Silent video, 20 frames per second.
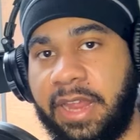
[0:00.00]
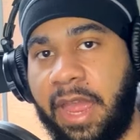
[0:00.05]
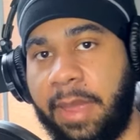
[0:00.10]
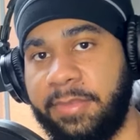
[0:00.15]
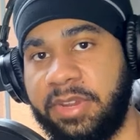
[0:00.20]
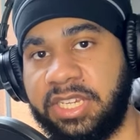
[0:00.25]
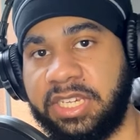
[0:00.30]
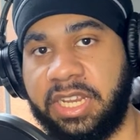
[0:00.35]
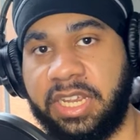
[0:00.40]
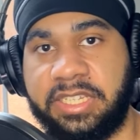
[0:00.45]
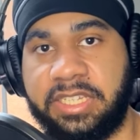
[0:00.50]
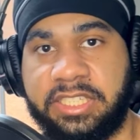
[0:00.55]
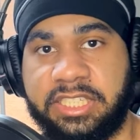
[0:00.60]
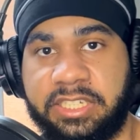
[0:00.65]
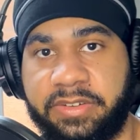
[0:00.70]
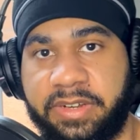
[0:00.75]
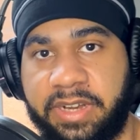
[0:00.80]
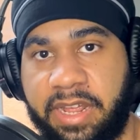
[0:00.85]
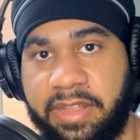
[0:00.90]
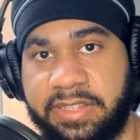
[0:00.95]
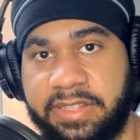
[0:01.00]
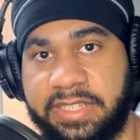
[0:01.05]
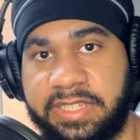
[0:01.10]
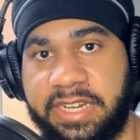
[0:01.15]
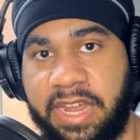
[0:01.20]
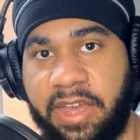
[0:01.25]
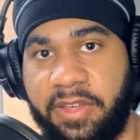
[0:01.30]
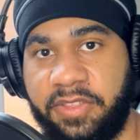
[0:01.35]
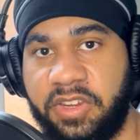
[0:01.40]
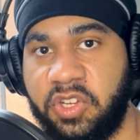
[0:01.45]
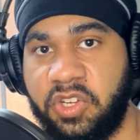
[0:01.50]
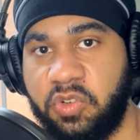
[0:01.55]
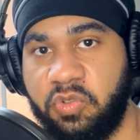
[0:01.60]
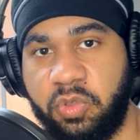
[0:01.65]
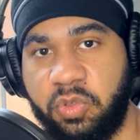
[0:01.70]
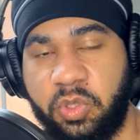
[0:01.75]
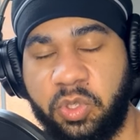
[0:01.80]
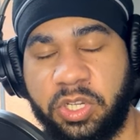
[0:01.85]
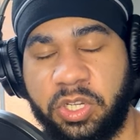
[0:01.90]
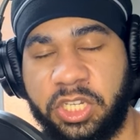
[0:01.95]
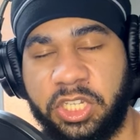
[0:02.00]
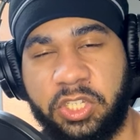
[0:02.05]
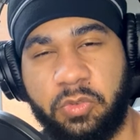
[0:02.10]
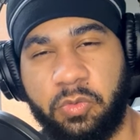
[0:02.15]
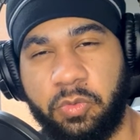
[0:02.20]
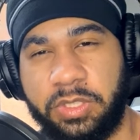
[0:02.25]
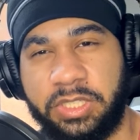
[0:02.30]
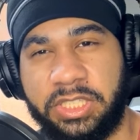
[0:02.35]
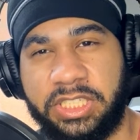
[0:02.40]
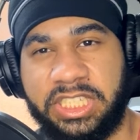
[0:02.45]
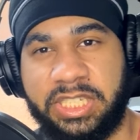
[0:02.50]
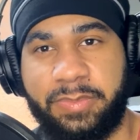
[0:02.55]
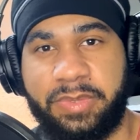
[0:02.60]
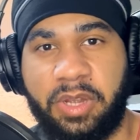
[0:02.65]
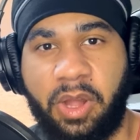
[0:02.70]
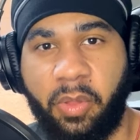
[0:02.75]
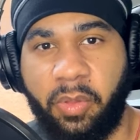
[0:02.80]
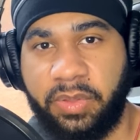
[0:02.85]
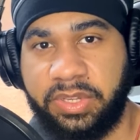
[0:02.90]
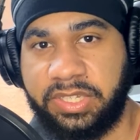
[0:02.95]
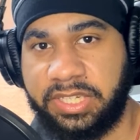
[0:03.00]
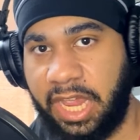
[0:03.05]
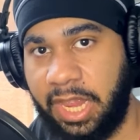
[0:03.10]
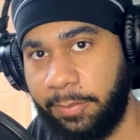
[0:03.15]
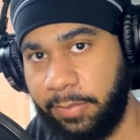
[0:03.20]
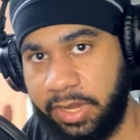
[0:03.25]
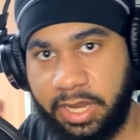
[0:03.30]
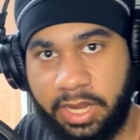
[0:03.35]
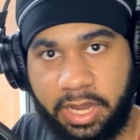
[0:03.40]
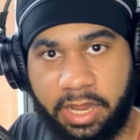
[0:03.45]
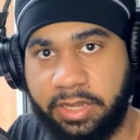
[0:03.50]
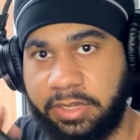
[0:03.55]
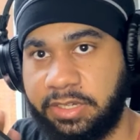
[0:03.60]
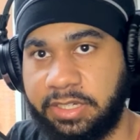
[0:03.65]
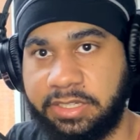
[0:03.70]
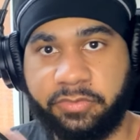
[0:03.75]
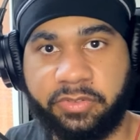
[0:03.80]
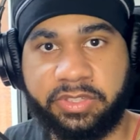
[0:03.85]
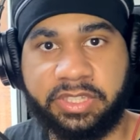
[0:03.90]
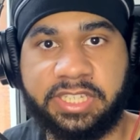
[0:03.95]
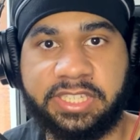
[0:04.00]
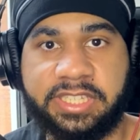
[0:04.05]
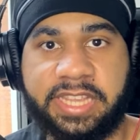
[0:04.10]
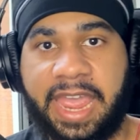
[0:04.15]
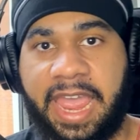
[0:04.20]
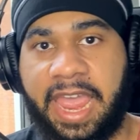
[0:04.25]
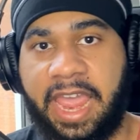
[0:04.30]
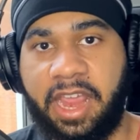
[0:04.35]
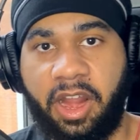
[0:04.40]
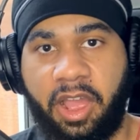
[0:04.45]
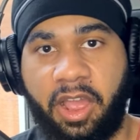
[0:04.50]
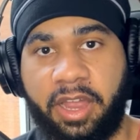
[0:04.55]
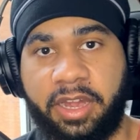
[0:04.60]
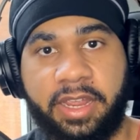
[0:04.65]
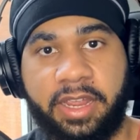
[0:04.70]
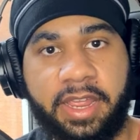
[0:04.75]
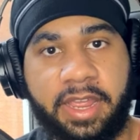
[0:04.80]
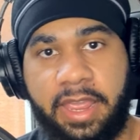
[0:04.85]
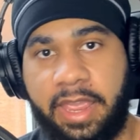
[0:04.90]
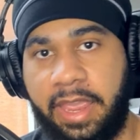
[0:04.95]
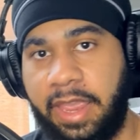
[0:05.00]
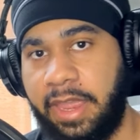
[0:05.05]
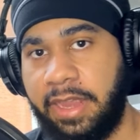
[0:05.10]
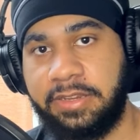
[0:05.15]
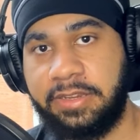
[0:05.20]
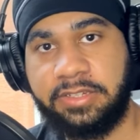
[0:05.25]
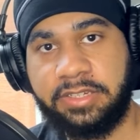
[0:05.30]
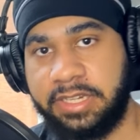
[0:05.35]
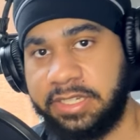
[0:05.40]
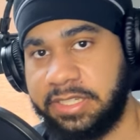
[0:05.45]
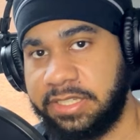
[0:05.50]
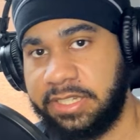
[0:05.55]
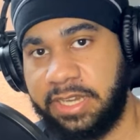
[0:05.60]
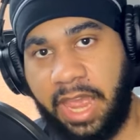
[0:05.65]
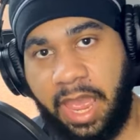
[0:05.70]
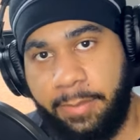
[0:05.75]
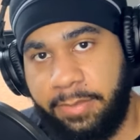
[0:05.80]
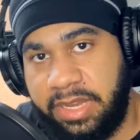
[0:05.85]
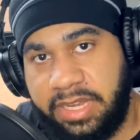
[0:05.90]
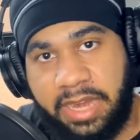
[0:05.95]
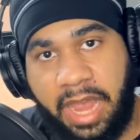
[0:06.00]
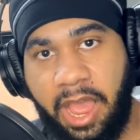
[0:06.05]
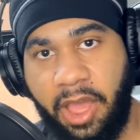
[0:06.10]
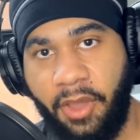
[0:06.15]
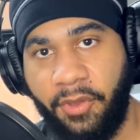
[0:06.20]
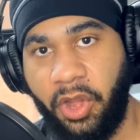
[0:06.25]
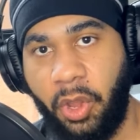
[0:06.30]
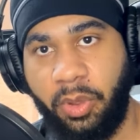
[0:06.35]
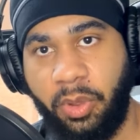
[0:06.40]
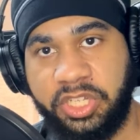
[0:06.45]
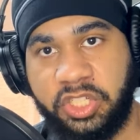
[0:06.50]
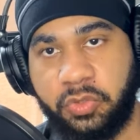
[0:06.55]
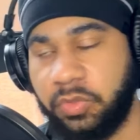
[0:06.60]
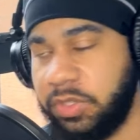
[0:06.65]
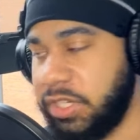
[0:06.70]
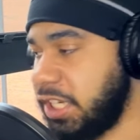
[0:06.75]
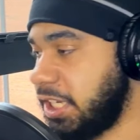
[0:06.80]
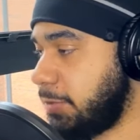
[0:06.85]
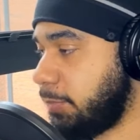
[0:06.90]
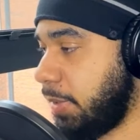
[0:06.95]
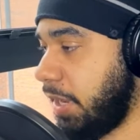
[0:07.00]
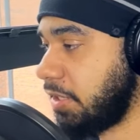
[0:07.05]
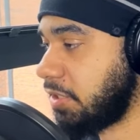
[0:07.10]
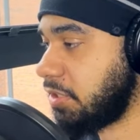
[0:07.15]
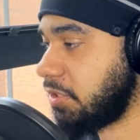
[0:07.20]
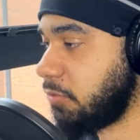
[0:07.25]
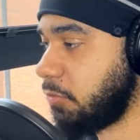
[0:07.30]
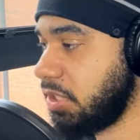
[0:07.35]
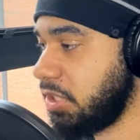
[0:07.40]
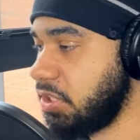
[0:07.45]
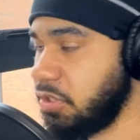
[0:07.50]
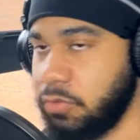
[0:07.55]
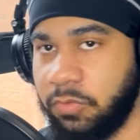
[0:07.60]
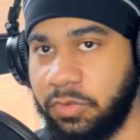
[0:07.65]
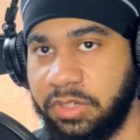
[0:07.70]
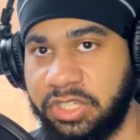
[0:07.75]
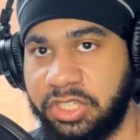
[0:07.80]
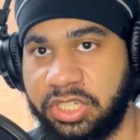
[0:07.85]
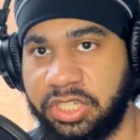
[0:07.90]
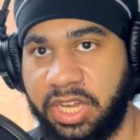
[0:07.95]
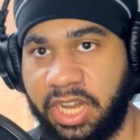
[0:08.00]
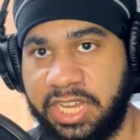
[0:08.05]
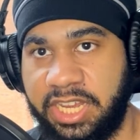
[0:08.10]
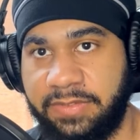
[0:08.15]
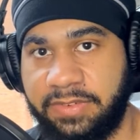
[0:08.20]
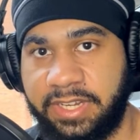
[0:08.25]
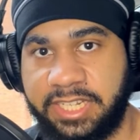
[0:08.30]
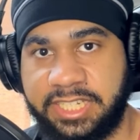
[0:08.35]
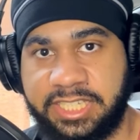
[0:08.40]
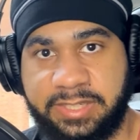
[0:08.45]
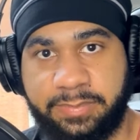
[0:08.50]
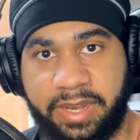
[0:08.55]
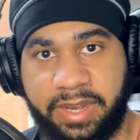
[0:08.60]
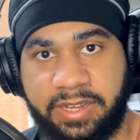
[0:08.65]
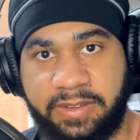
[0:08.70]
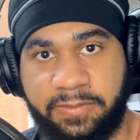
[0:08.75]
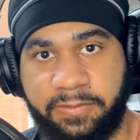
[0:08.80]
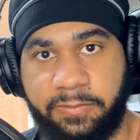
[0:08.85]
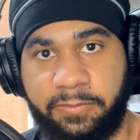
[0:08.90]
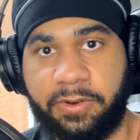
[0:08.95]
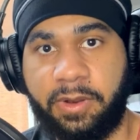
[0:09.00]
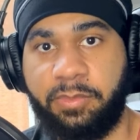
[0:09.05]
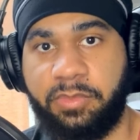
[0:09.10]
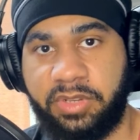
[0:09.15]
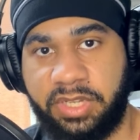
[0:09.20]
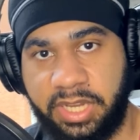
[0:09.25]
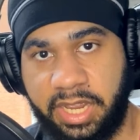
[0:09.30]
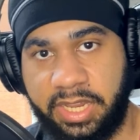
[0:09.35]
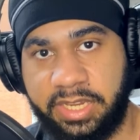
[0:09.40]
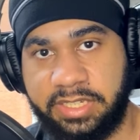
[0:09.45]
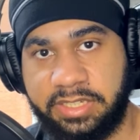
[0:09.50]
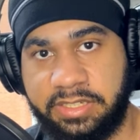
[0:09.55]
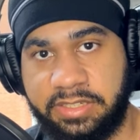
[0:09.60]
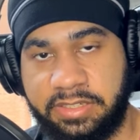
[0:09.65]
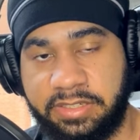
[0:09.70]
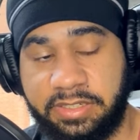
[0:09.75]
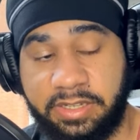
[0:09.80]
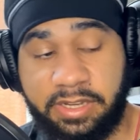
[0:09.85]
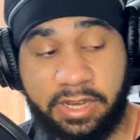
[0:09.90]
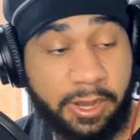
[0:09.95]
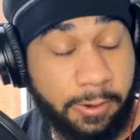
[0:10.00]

I'm just gonna say right now, this is now the new look you will see me all the time, just with this hat on and just. I mean, I don't know what to really expect. What what should I even expect from you guys, dude?